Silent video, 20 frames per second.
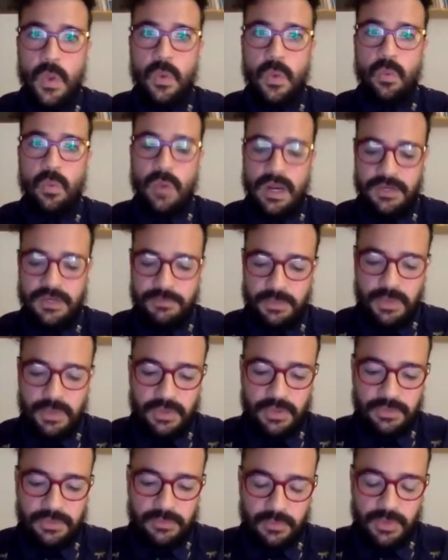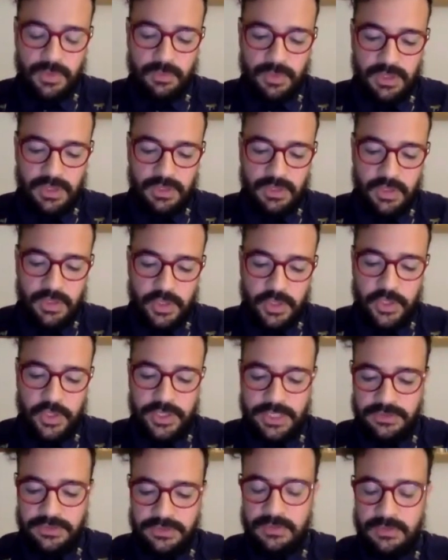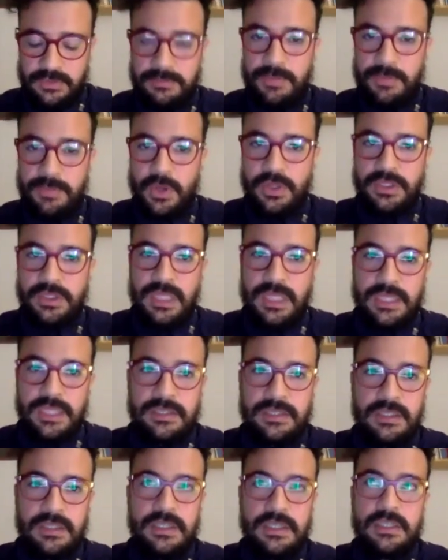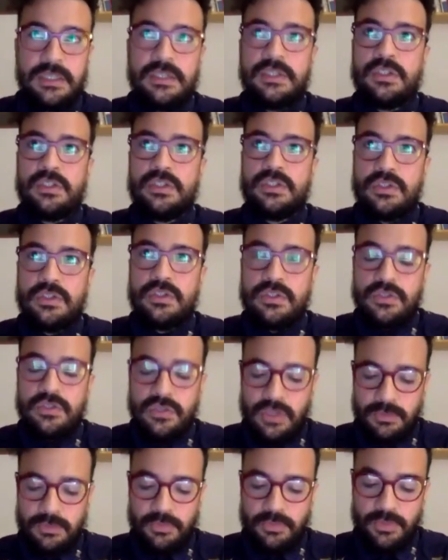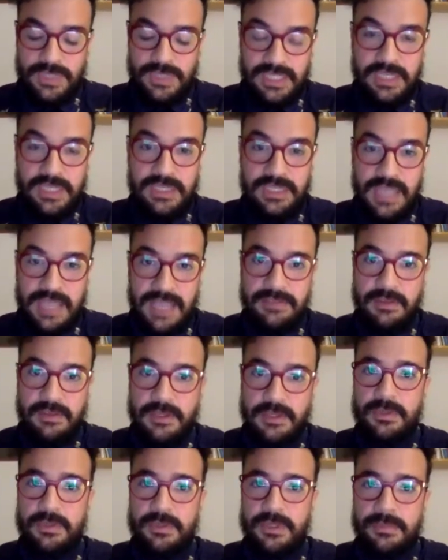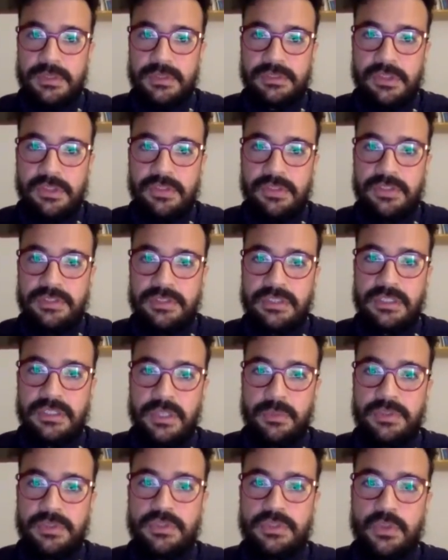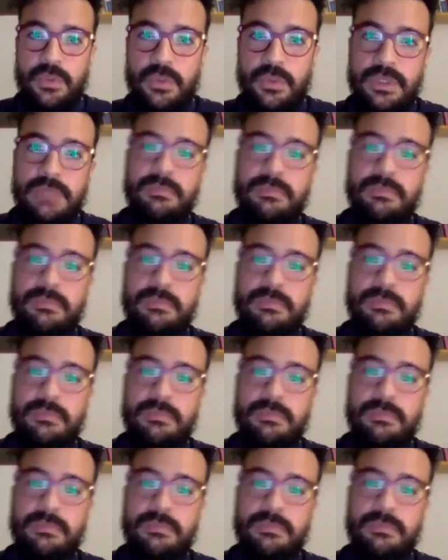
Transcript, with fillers: One is because we, we heard at some point like some really nice experimental thing that he was doing.